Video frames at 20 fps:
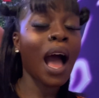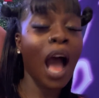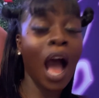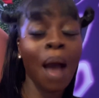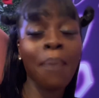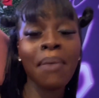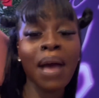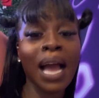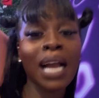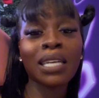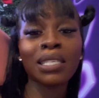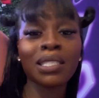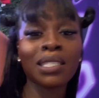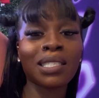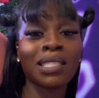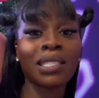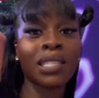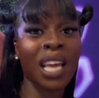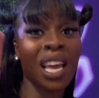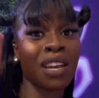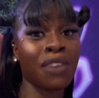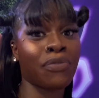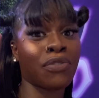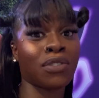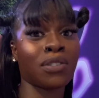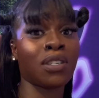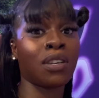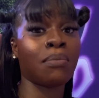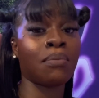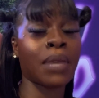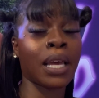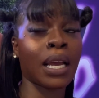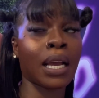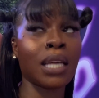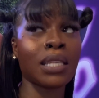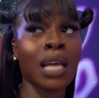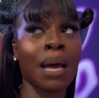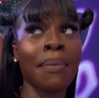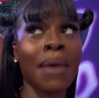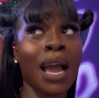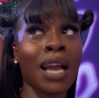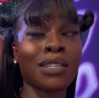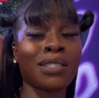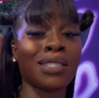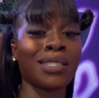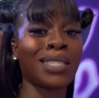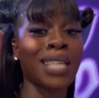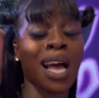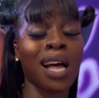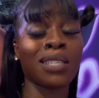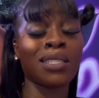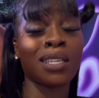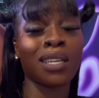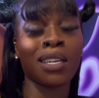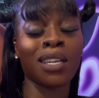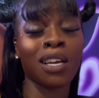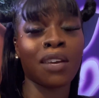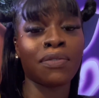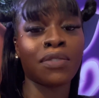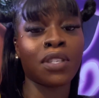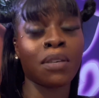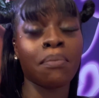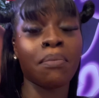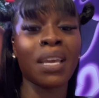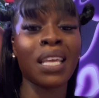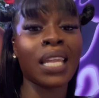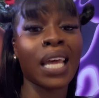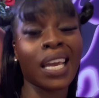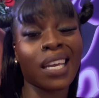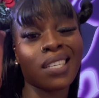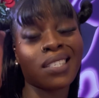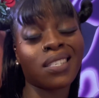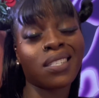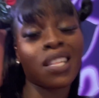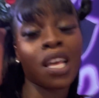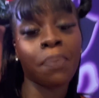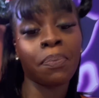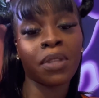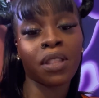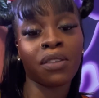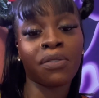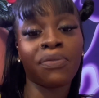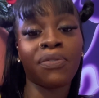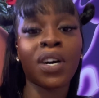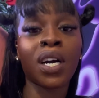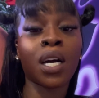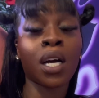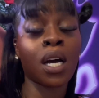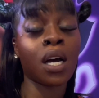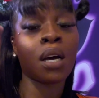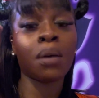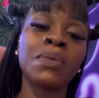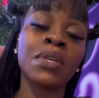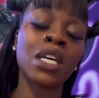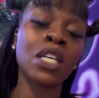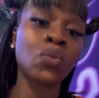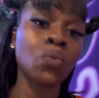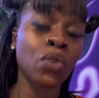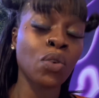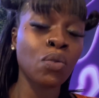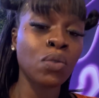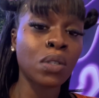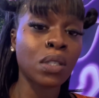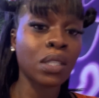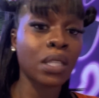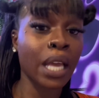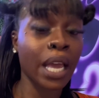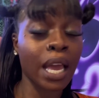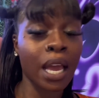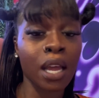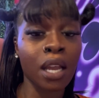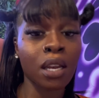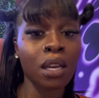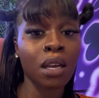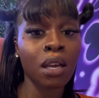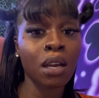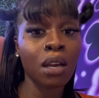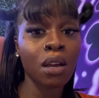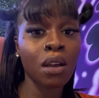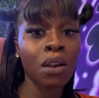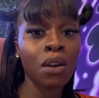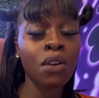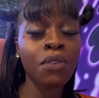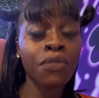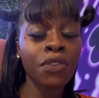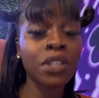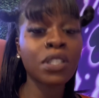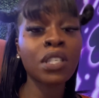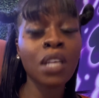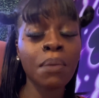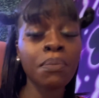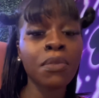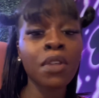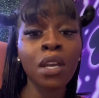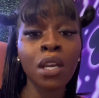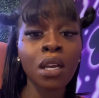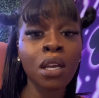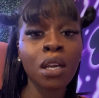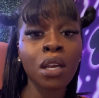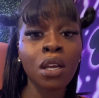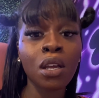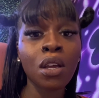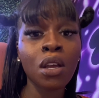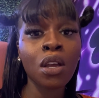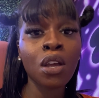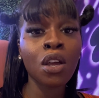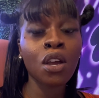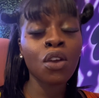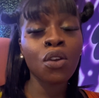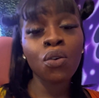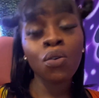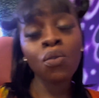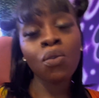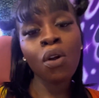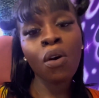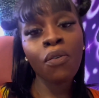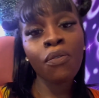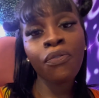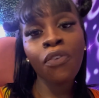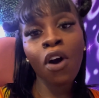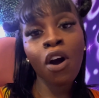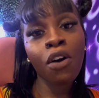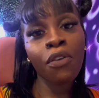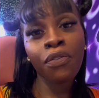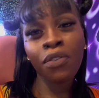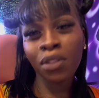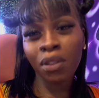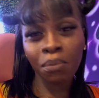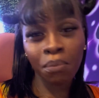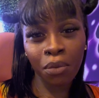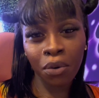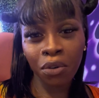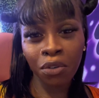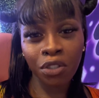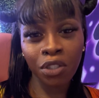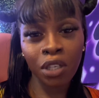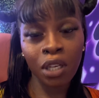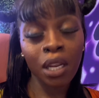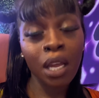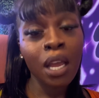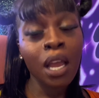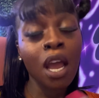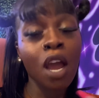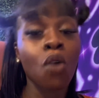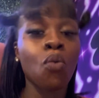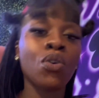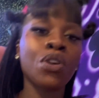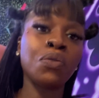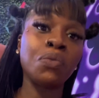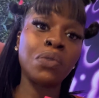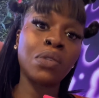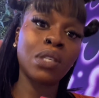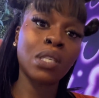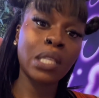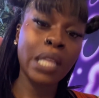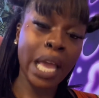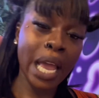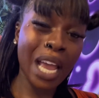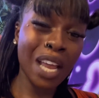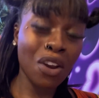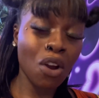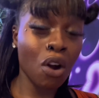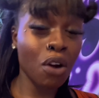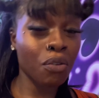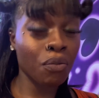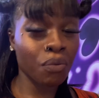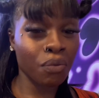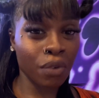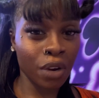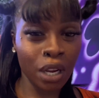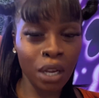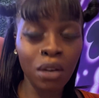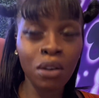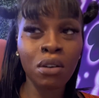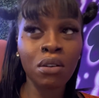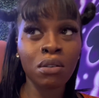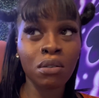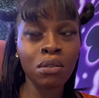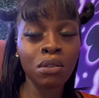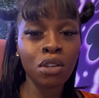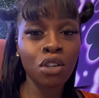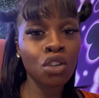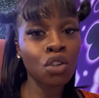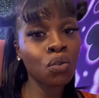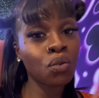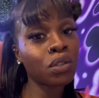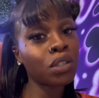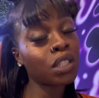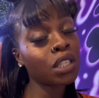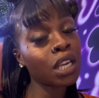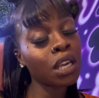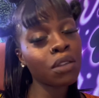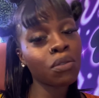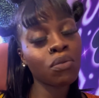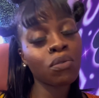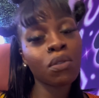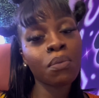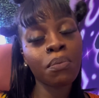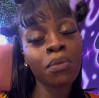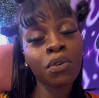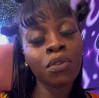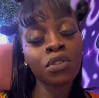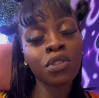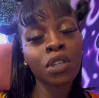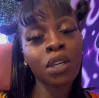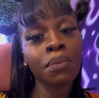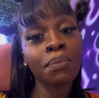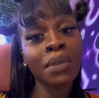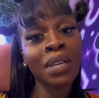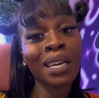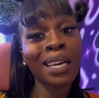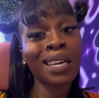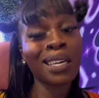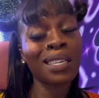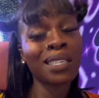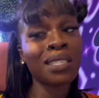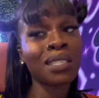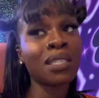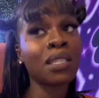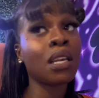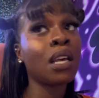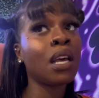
I'm actually standing for something like, cause I'm actually talented enough to be like, step it the fuck up. Because when you stand for something, you don't fall for the bullshit. And when you stand on real, you see through the bullshit because